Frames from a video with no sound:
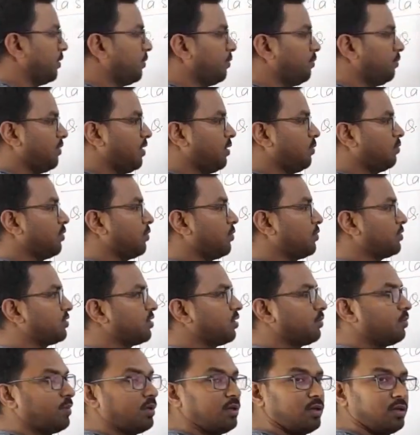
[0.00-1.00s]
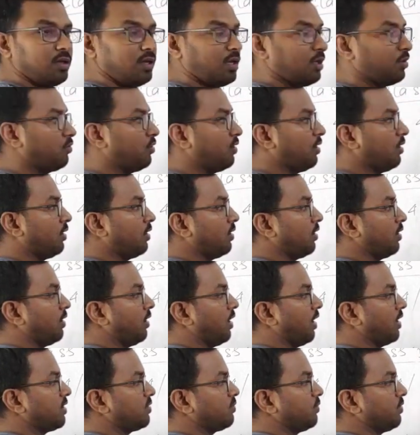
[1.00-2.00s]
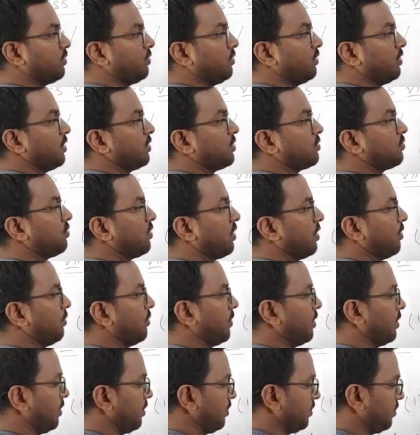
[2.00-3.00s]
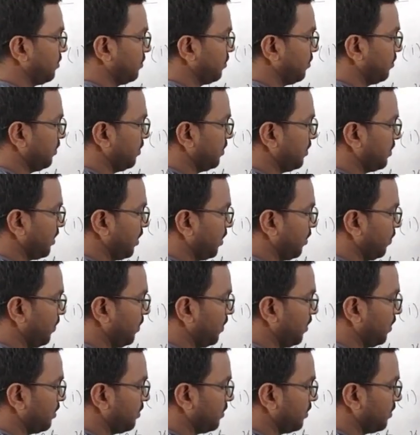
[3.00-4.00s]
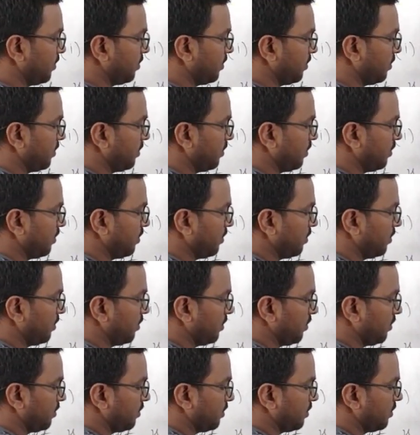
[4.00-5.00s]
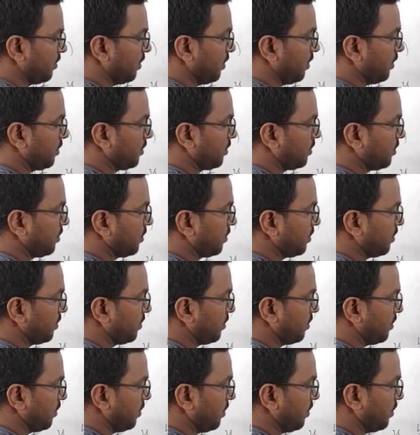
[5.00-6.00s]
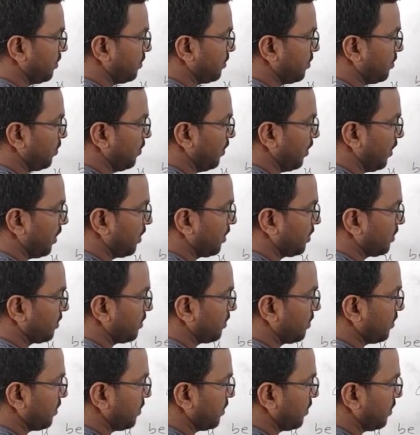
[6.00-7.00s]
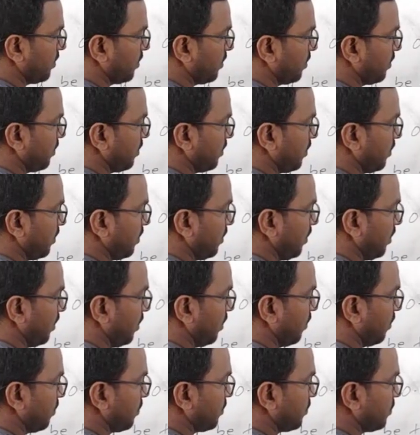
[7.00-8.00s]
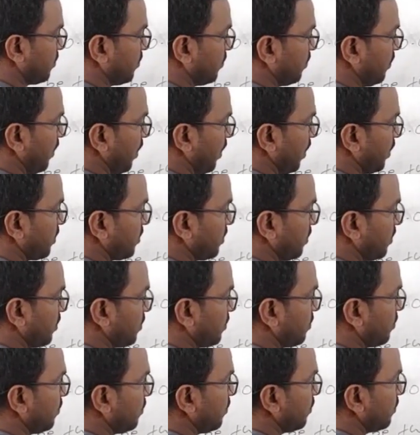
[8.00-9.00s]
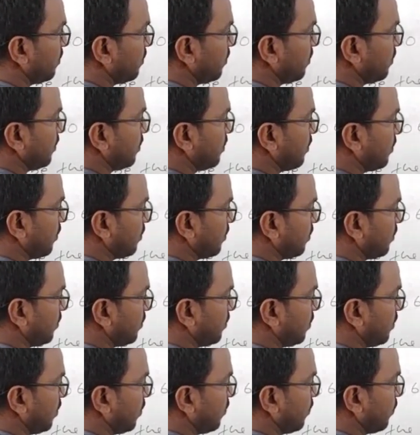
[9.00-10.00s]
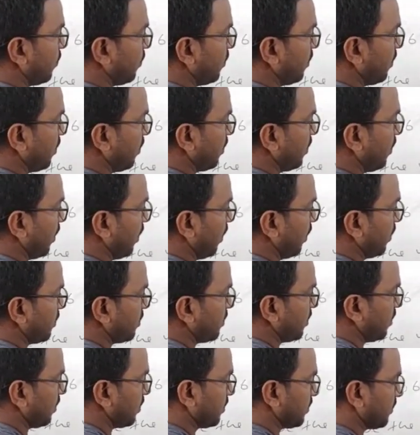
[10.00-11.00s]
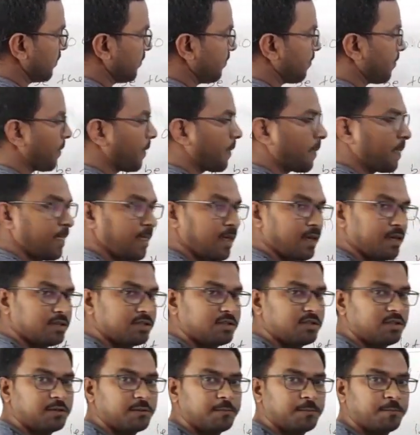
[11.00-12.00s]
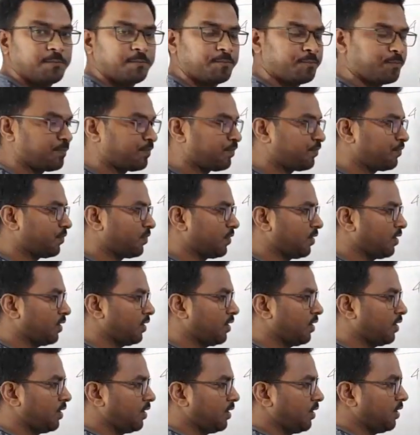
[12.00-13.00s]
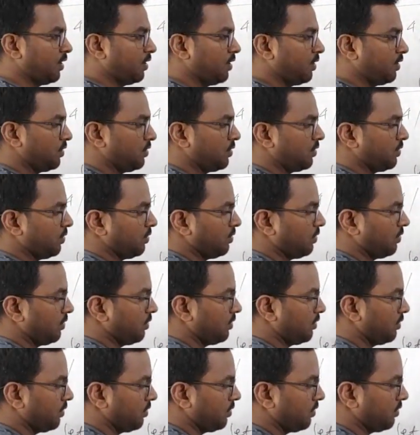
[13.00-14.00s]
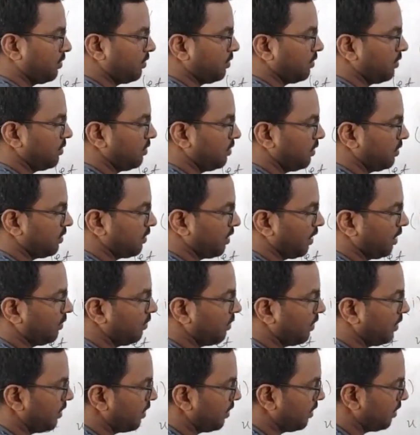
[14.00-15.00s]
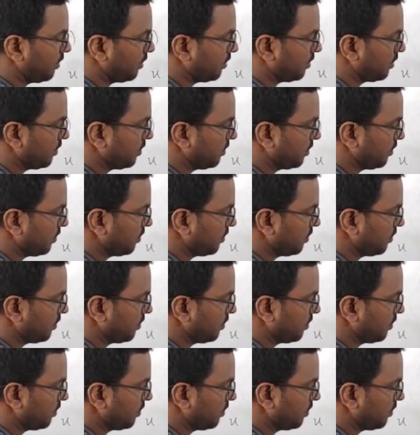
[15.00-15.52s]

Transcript: mean proportion mean it will lies between these two numbers. So this can be written 6 is to x equals to x is to 0.96, isn't it? So this can be written as